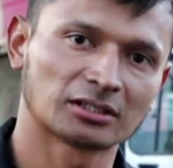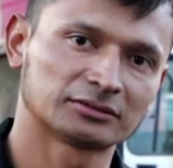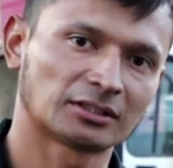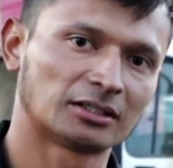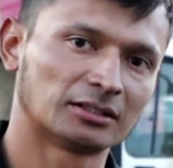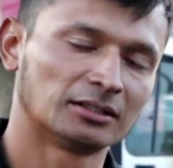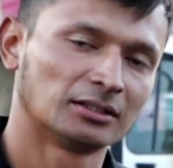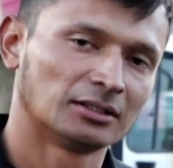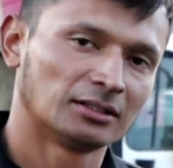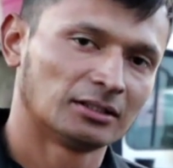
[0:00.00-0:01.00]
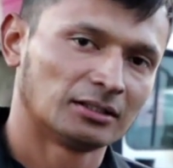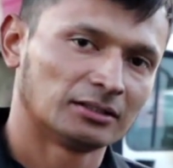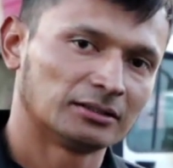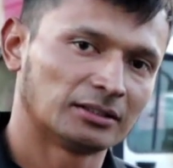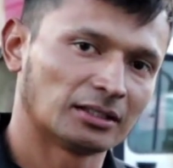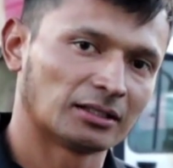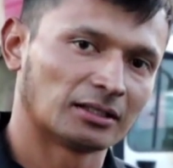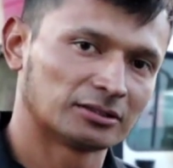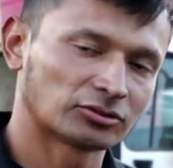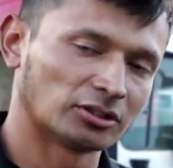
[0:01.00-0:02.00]
case are
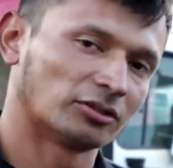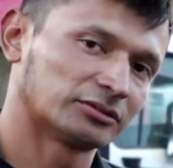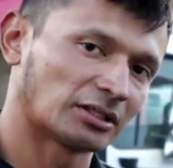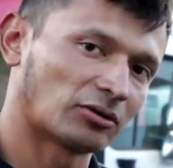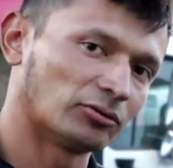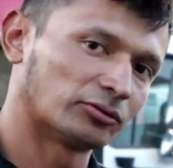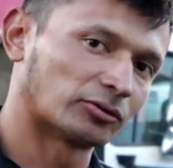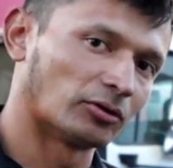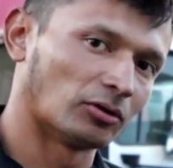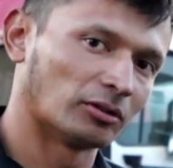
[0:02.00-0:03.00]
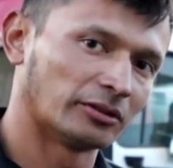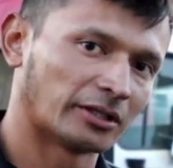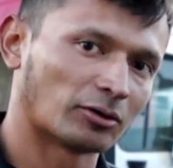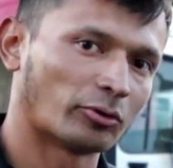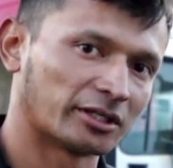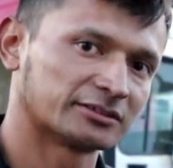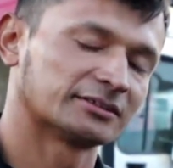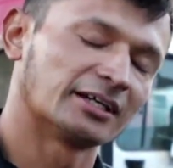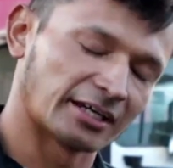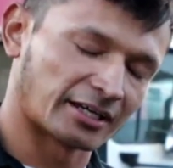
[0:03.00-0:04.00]
the solenoids that control the
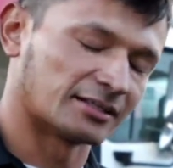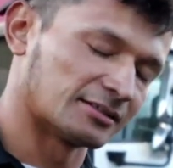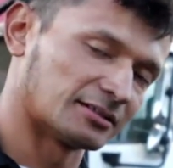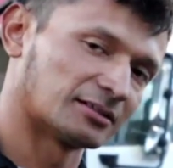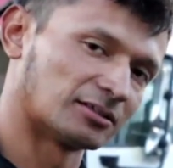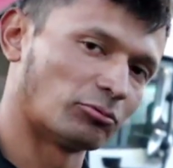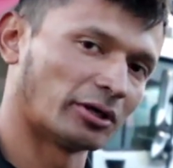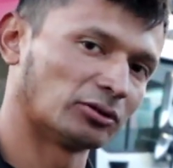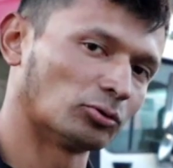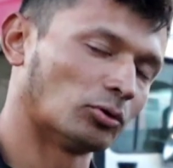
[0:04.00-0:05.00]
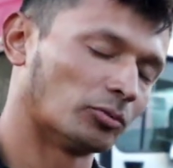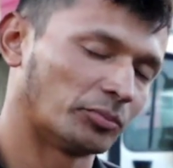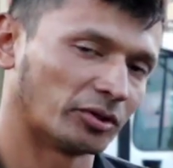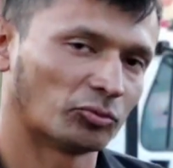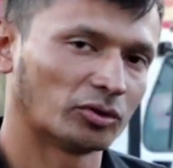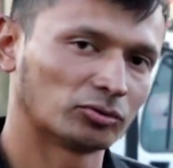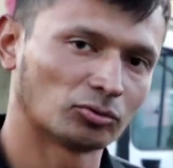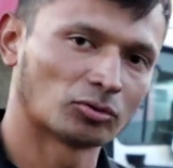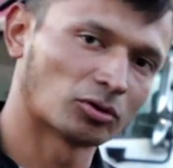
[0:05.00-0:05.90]
wastegate, when to open, when to